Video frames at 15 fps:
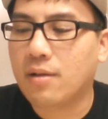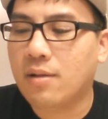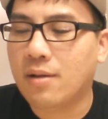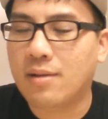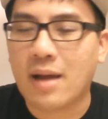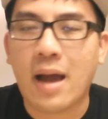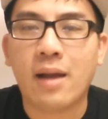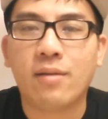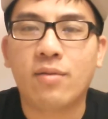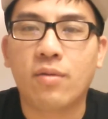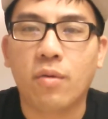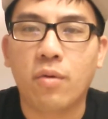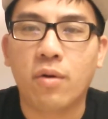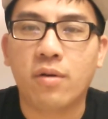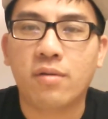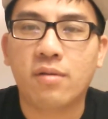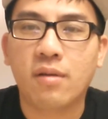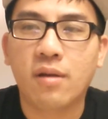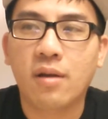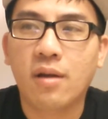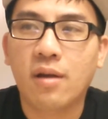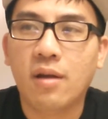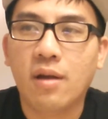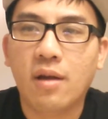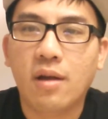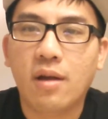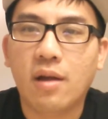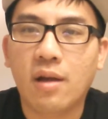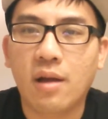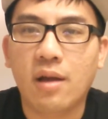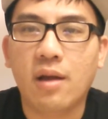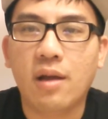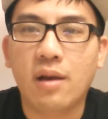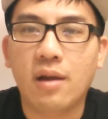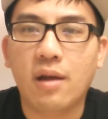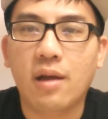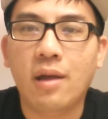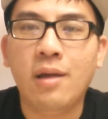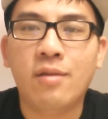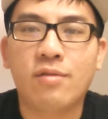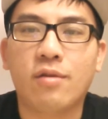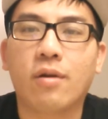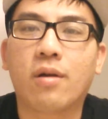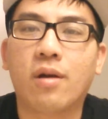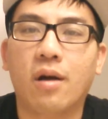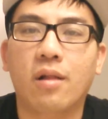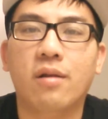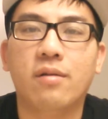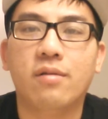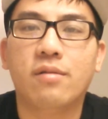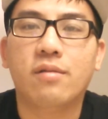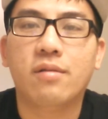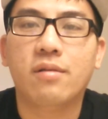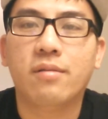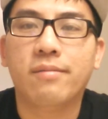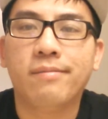the dinosaurs in Easter colors.